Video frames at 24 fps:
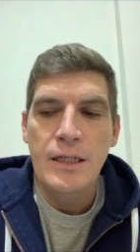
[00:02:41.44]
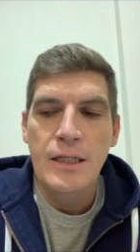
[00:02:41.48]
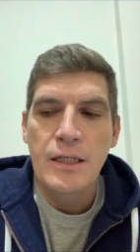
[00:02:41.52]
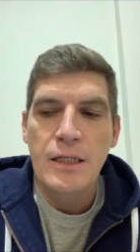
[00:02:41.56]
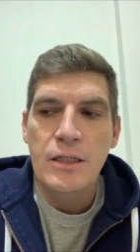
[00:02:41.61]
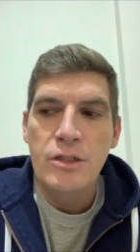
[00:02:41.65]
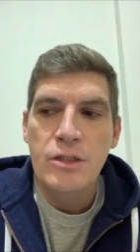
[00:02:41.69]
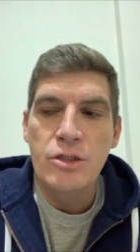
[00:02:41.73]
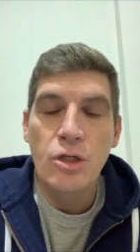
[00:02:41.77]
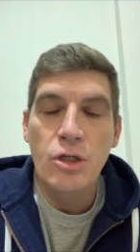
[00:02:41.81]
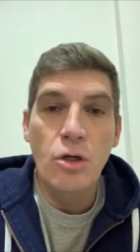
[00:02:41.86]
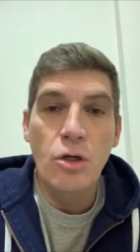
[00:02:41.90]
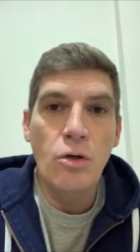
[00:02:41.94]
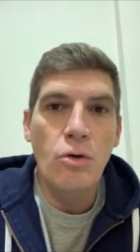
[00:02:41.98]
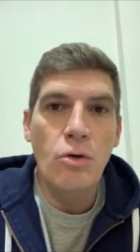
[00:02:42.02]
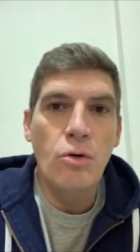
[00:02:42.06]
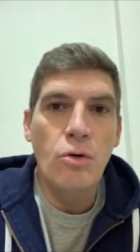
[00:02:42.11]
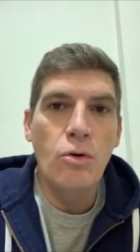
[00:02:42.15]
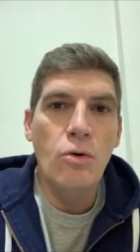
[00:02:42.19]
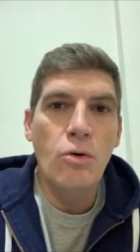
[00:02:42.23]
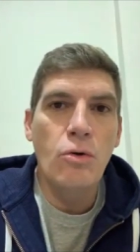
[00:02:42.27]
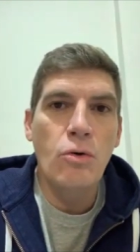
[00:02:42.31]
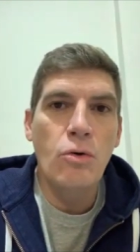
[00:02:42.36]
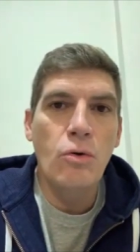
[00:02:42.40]
So
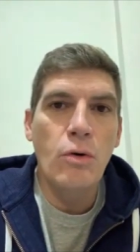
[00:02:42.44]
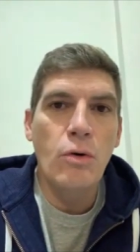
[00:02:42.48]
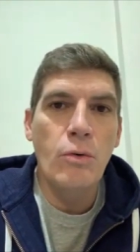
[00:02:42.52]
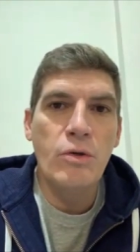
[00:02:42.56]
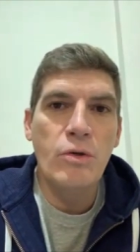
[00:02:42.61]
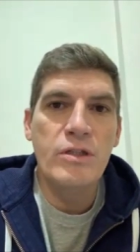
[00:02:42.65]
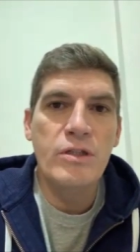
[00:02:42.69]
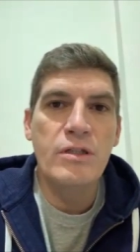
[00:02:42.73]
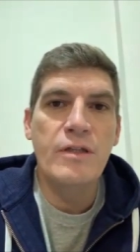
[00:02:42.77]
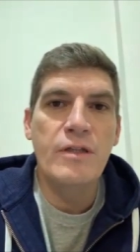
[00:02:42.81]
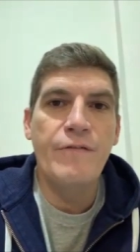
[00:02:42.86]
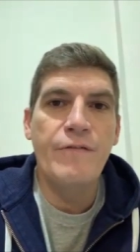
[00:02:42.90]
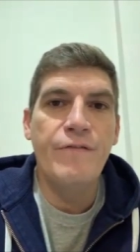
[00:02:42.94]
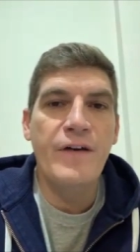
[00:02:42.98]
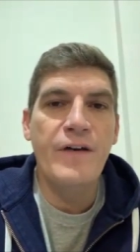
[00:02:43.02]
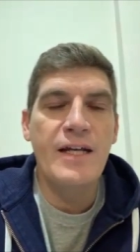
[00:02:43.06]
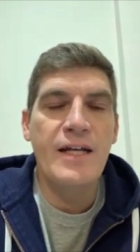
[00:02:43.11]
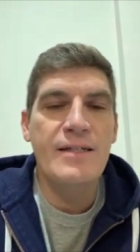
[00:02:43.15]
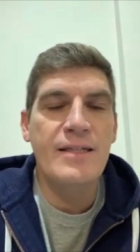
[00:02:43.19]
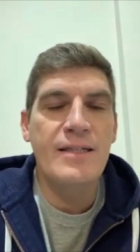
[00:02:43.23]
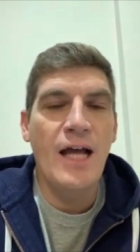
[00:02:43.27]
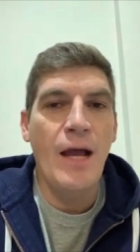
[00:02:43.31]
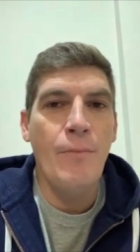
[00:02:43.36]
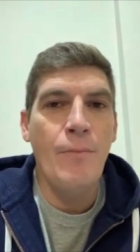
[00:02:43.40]
it was the
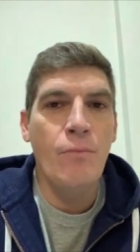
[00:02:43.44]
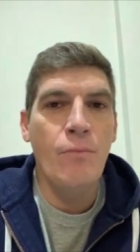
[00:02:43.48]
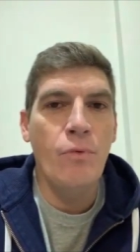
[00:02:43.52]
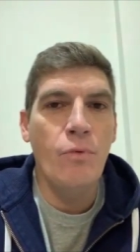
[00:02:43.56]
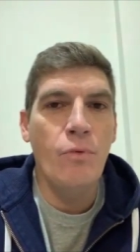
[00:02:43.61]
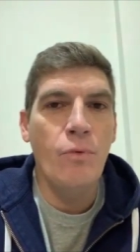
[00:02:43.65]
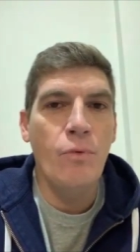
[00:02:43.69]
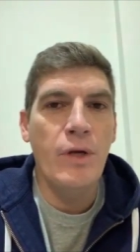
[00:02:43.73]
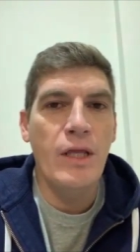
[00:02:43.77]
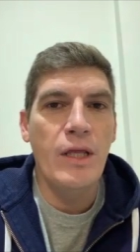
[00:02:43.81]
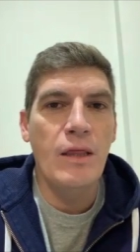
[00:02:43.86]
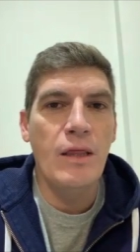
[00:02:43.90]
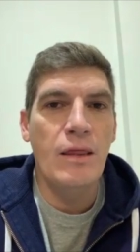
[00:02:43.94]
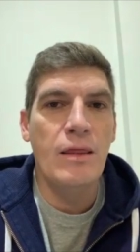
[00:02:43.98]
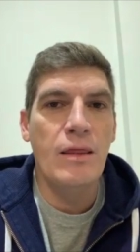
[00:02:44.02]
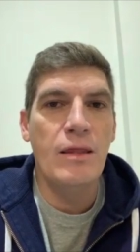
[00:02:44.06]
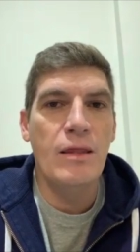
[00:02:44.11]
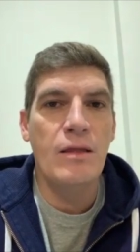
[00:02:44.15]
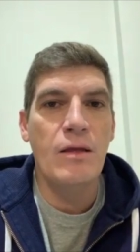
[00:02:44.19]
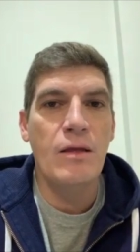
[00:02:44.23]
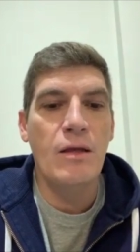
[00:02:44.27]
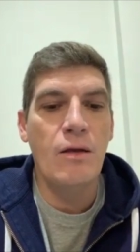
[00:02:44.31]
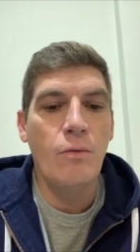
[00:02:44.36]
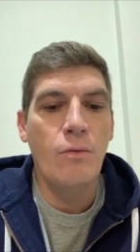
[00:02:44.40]
first time we
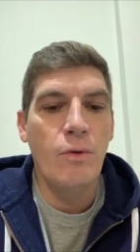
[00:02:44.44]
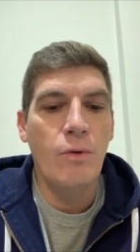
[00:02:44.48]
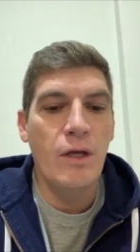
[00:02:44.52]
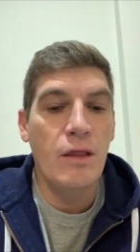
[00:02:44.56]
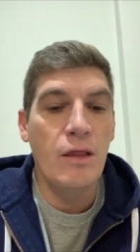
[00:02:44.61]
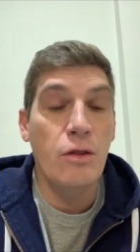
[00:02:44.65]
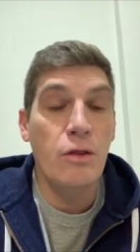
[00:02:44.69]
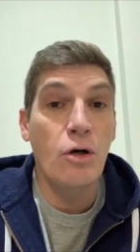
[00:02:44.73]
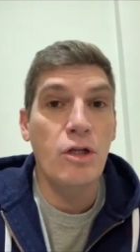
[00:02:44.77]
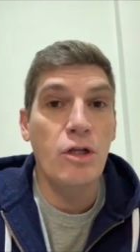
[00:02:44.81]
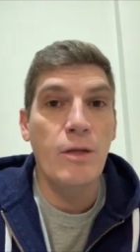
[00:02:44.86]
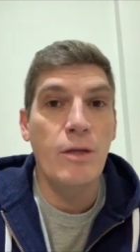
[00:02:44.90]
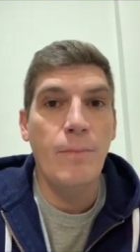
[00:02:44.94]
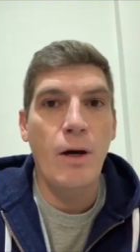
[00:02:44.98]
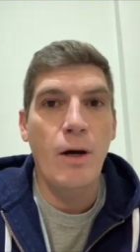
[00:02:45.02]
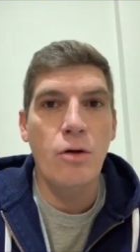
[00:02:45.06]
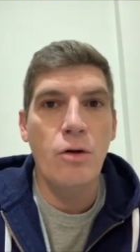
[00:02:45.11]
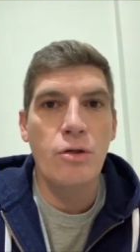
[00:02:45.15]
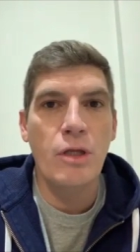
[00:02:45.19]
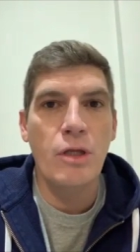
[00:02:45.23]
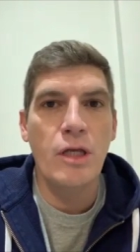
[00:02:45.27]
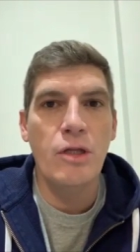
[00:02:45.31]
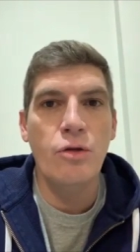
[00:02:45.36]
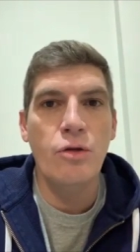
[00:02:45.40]
th- we thought
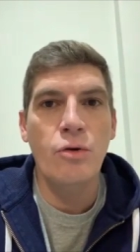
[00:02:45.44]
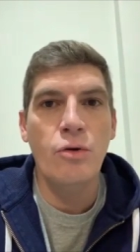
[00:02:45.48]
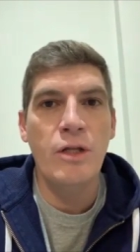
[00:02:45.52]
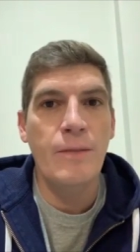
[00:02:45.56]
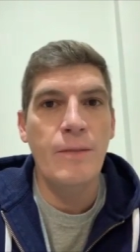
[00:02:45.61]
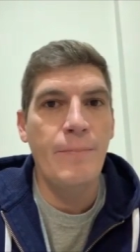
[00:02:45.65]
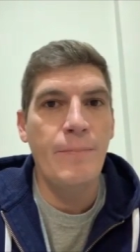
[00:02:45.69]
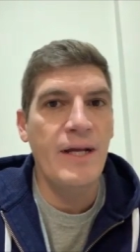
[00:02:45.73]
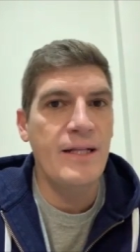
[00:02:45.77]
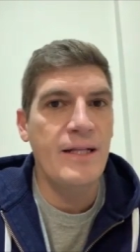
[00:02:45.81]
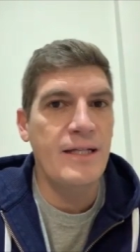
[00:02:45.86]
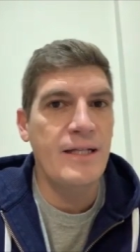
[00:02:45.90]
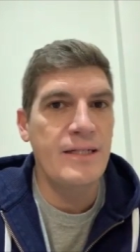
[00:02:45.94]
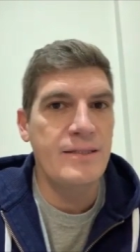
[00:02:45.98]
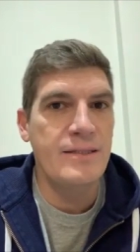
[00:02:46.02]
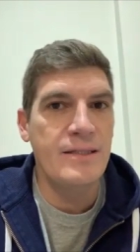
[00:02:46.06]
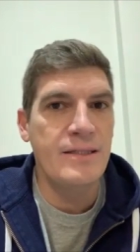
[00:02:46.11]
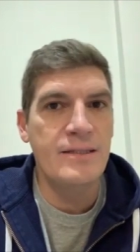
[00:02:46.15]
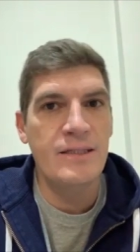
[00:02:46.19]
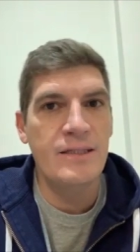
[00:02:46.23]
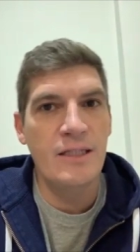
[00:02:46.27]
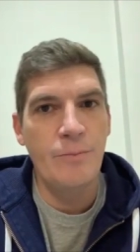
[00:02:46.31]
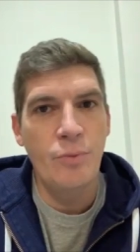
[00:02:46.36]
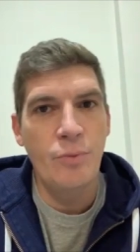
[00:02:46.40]
about uh, doing the big
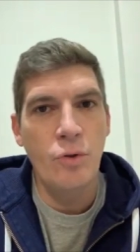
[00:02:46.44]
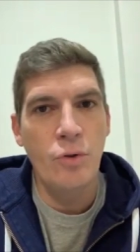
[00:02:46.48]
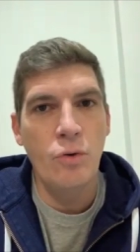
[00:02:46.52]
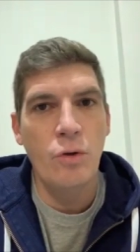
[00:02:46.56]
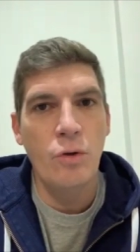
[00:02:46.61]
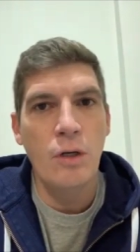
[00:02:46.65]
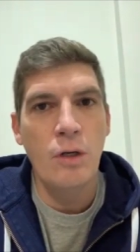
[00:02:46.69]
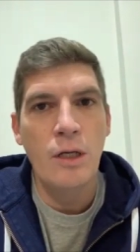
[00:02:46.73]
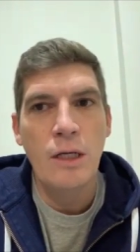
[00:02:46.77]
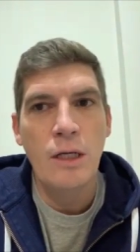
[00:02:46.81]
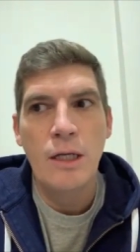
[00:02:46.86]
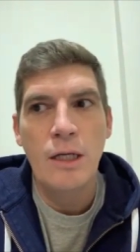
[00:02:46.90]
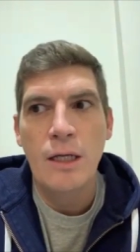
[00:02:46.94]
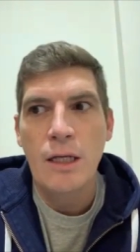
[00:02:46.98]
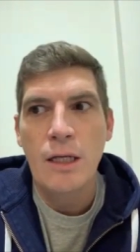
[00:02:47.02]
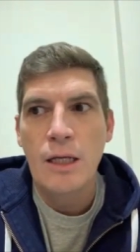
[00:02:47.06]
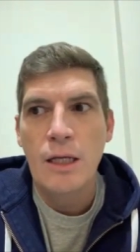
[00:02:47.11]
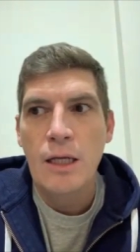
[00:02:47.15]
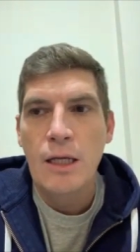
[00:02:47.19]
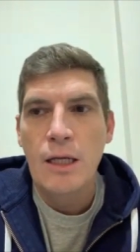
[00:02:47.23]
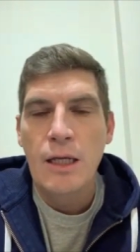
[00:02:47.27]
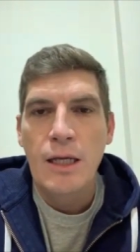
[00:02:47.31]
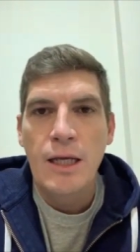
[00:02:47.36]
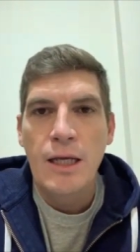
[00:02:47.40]
distance in the pool,
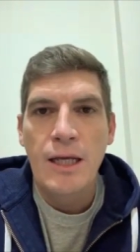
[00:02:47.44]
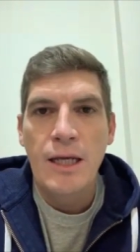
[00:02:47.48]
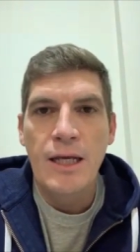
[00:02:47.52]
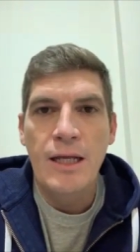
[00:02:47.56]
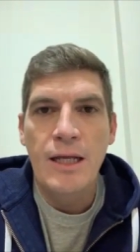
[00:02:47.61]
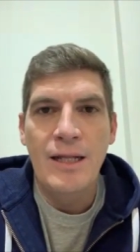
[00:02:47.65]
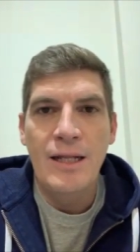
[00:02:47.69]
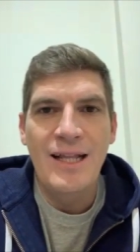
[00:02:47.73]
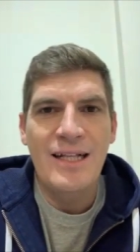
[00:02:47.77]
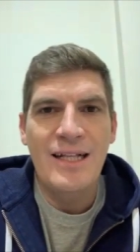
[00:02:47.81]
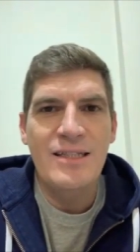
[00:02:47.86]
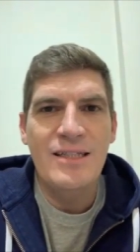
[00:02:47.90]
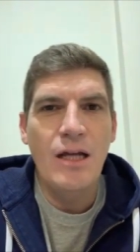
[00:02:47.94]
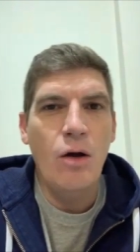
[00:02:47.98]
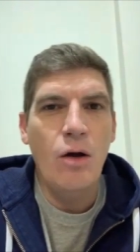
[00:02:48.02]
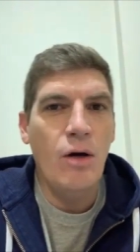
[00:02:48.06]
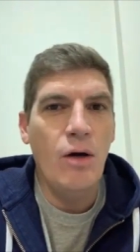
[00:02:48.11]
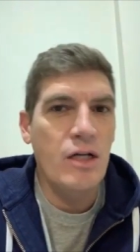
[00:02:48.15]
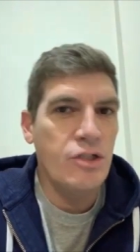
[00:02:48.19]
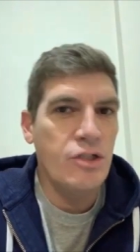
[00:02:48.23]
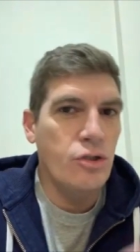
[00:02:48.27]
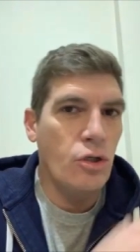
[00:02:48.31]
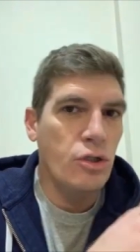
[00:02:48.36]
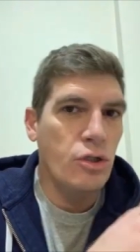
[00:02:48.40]
and that's how
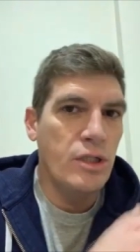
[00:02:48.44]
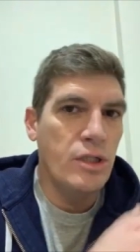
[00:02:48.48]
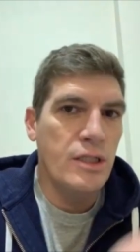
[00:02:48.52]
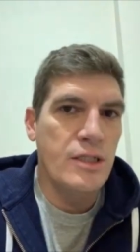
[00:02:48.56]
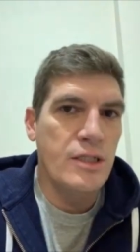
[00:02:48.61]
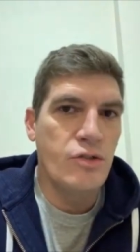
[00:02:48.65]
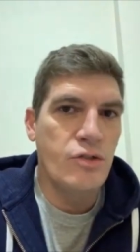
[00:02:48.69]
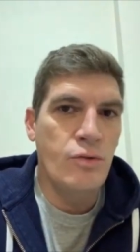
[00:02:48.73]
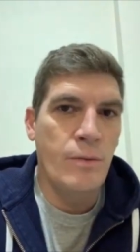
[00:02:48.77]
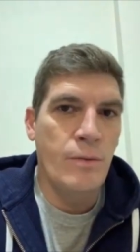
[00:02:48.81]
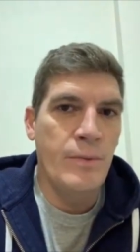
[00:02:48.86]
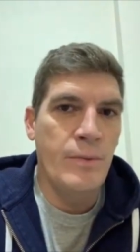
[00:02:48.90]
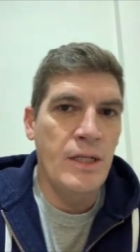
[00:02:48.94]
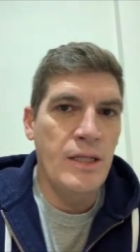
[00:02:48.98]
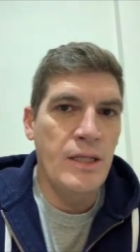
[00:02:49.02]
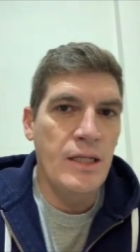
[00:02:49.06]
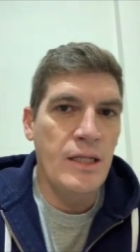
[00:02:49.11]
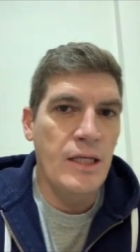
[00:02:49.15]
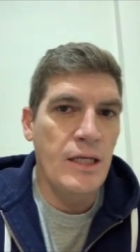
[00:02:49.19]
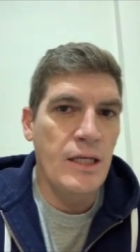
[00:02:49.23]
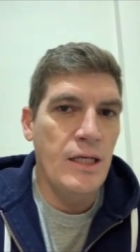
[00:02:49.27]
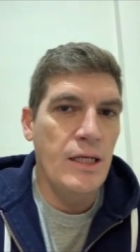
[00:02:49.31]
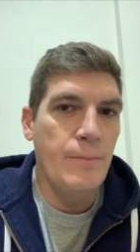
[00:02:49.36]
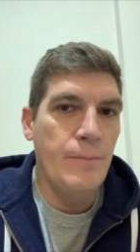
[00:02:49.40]
I started swimming
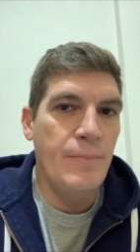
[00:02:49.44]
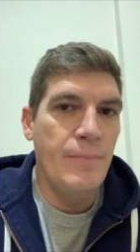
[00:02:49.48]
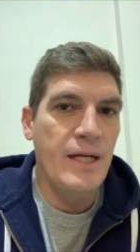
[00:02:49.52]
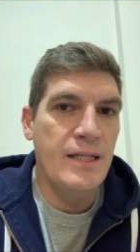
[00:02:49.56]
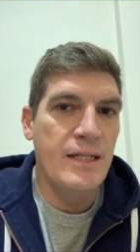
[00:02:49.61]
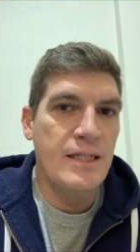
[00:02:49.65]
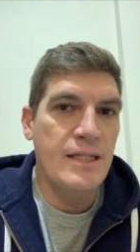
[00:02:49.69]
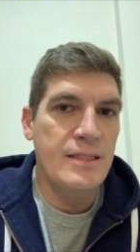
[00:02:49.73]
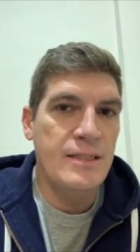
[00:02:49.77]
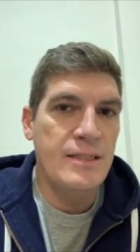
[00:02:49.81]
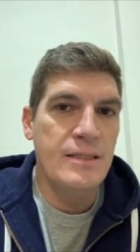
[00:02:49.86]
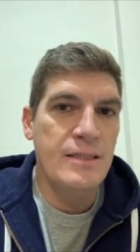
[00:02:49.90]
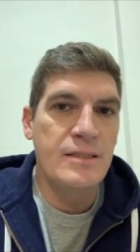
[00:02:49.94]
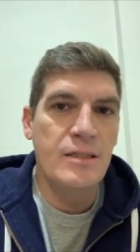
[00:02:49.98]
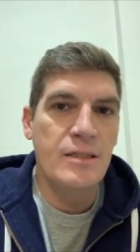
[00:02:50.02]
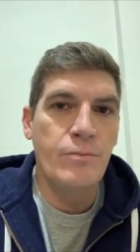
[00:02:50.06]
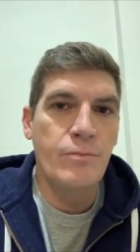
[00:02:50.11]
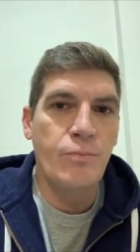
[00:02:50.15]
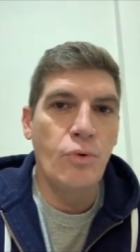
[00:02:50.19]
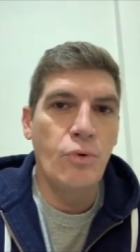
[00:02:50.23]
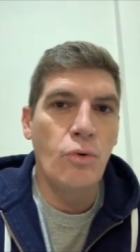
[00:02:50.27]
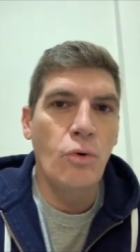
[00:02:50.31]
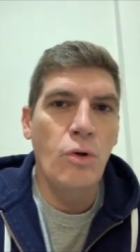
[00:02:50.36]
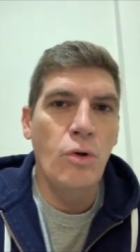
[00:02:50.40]
the big distance in
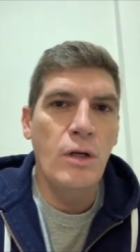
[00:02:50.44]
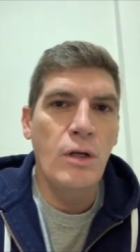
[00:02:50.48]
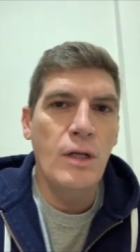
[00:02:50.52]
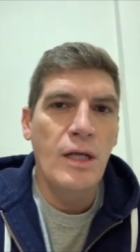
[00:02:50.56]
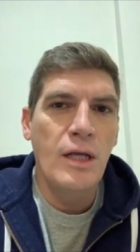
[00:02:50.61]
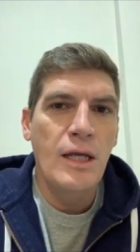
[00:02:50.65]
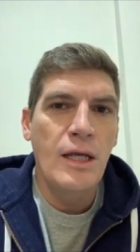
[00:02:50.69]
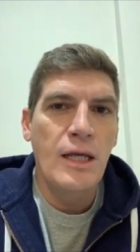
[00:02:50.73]
pool.